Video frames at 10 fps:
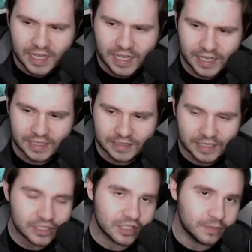And
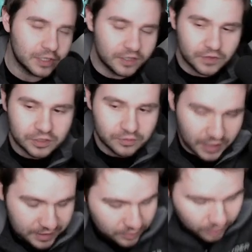that's just a pity if you do
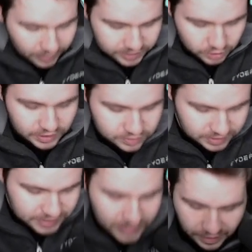that. All right, so as you can
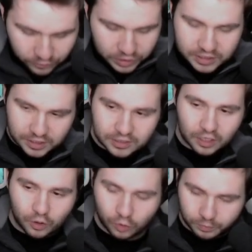see, I've already done a
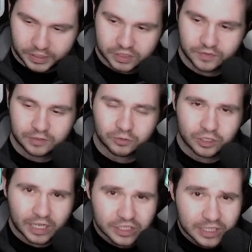whole bunch of it, and we're going
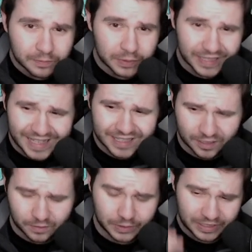to actually play a
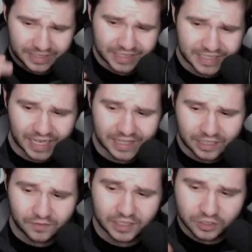little bit inside the
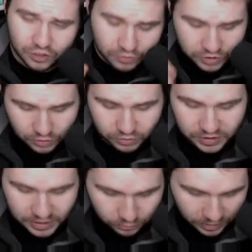event too, so
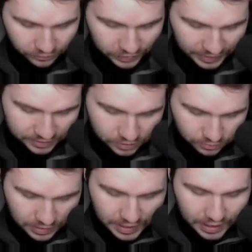stick around for that too.
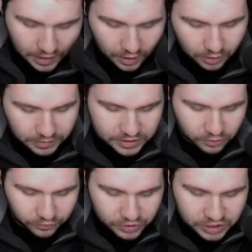All right, so
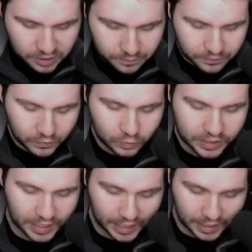first up, we
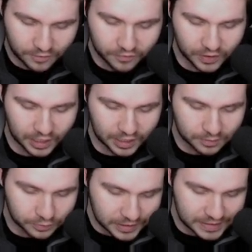have
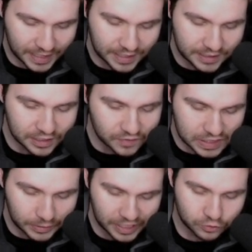complete 10, the
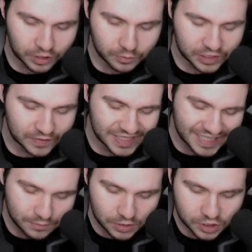Invincible Android number
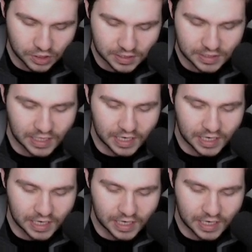17 missions.